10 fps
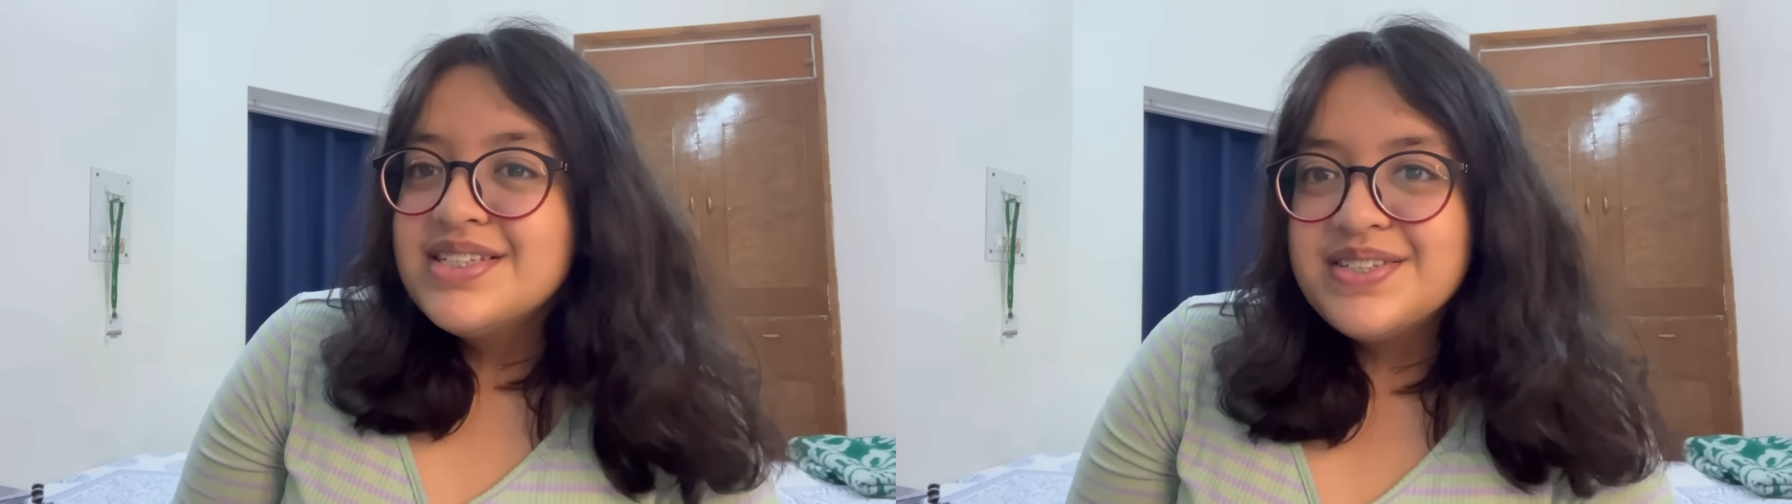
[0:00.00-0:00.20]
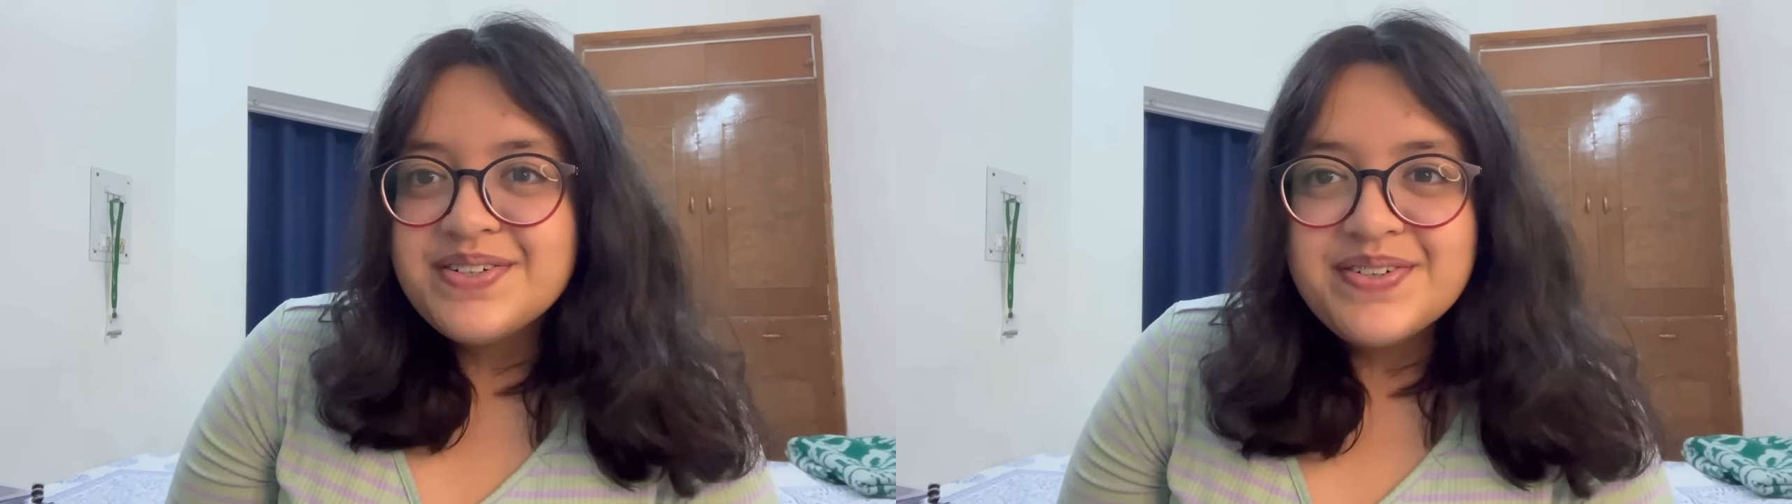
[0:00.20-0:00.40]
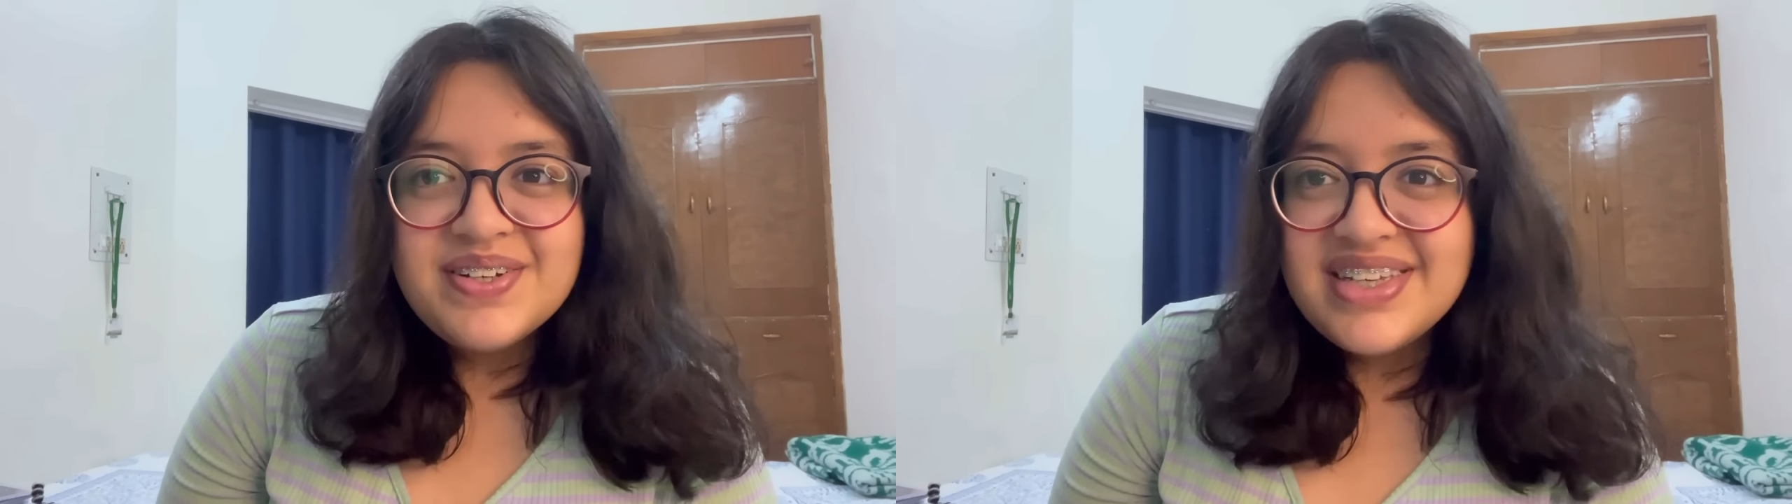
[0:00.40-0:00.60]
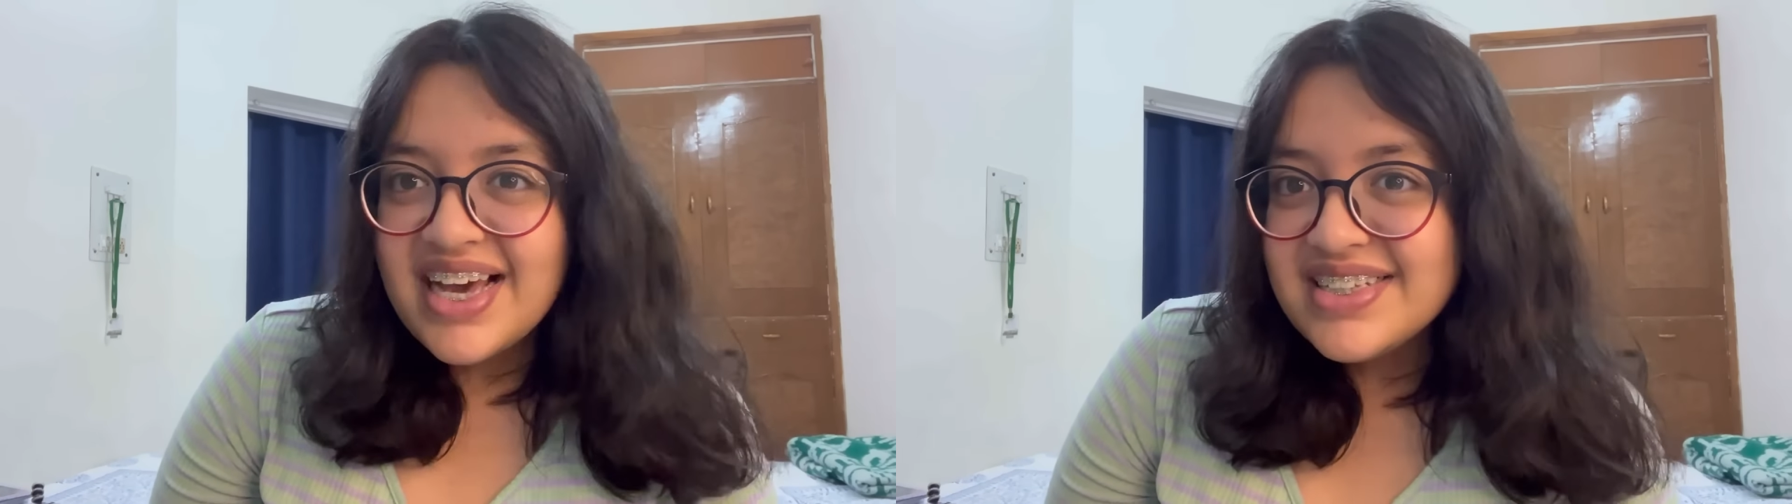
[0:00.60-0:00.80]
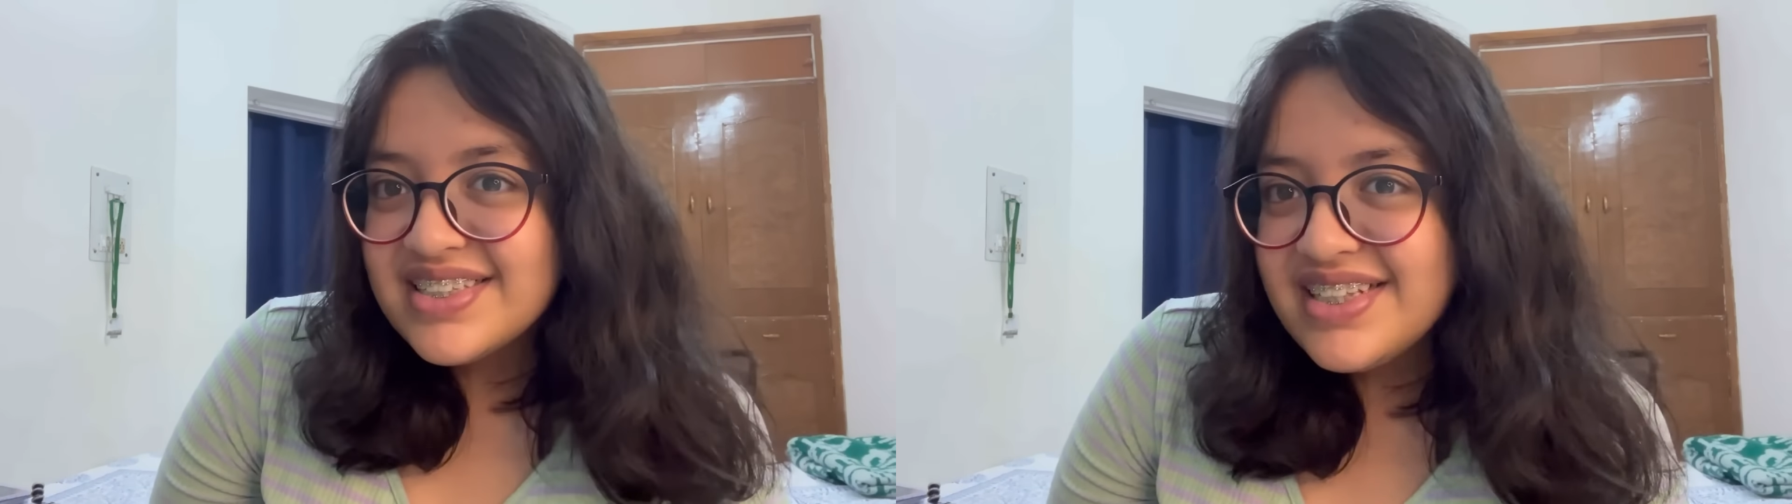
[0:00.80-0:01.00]
So
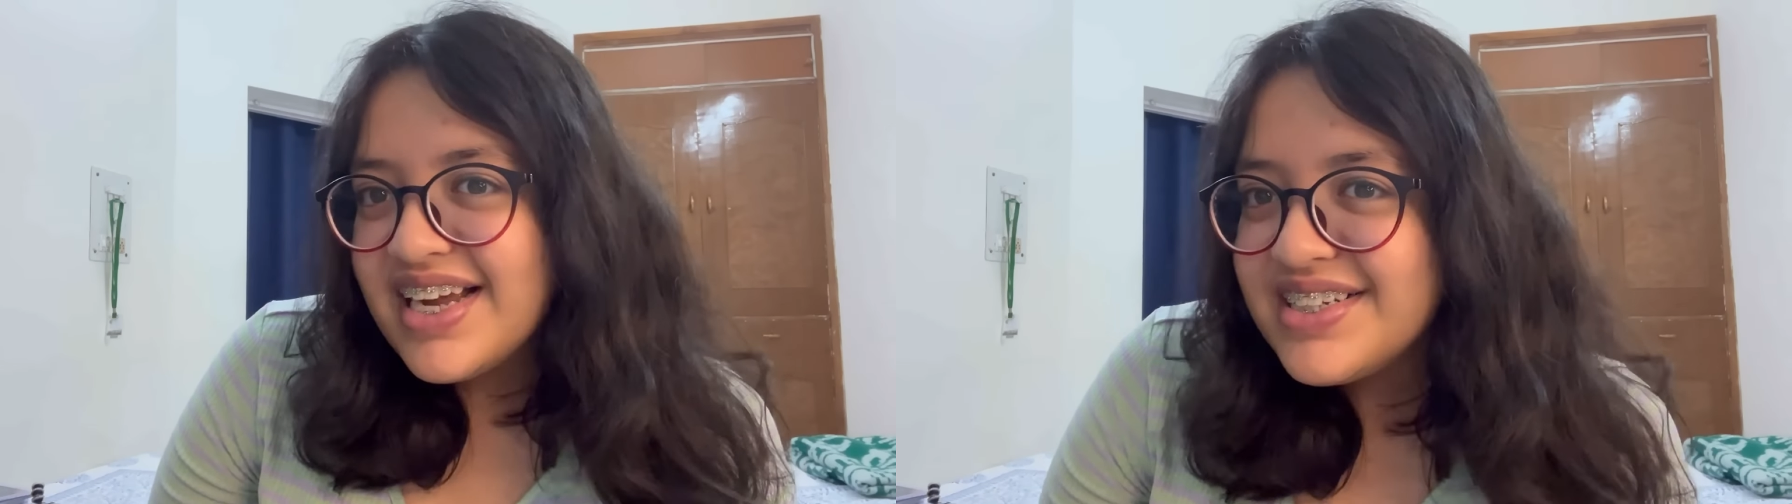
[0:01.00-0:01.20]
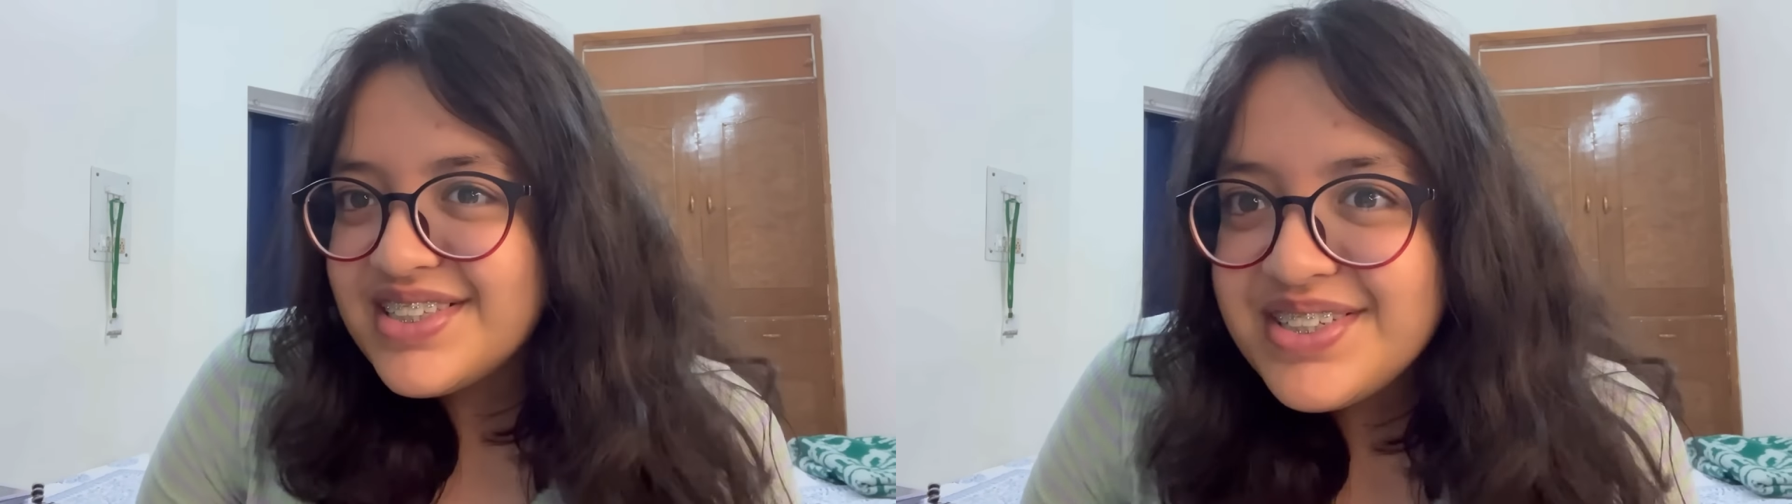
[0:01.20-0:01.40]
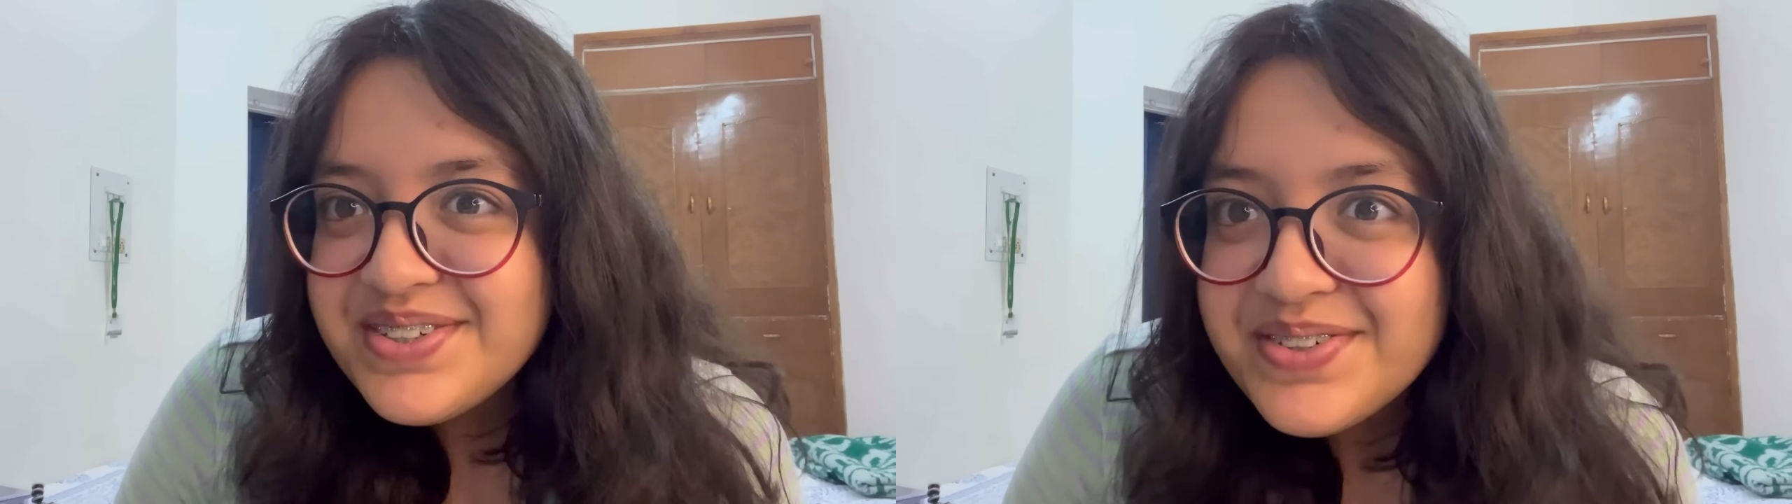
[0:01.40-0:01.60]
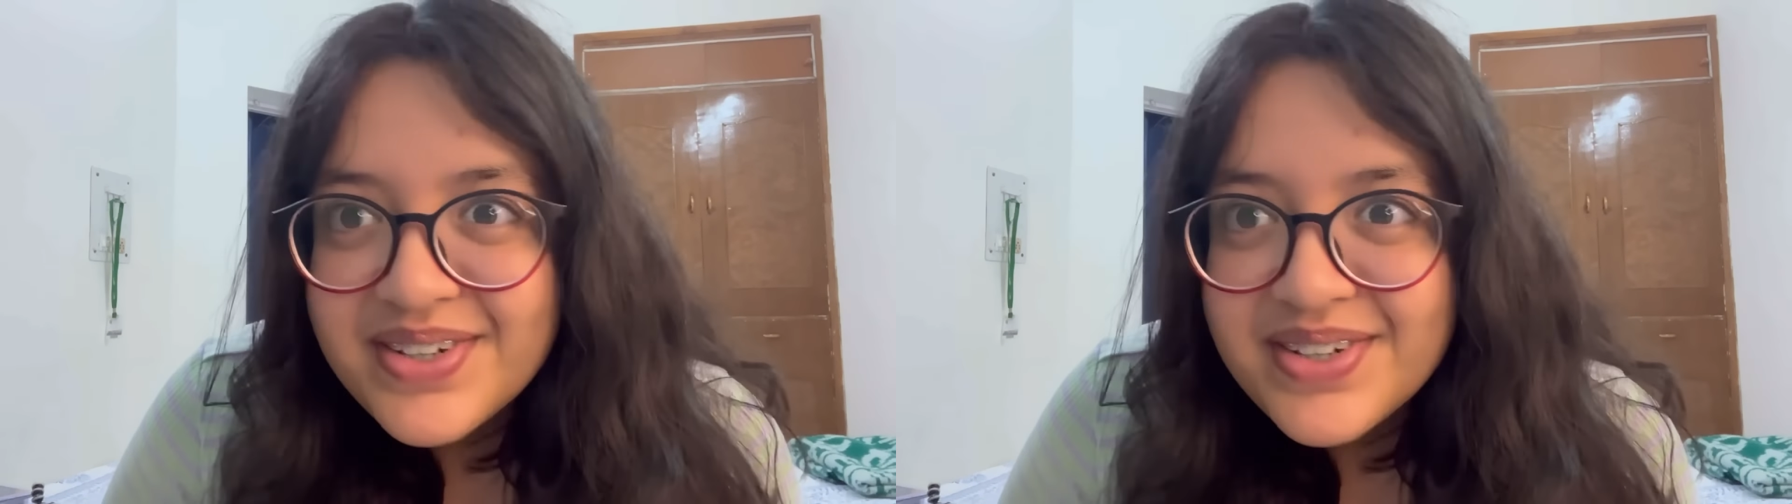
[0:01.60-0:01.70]
yes, let's do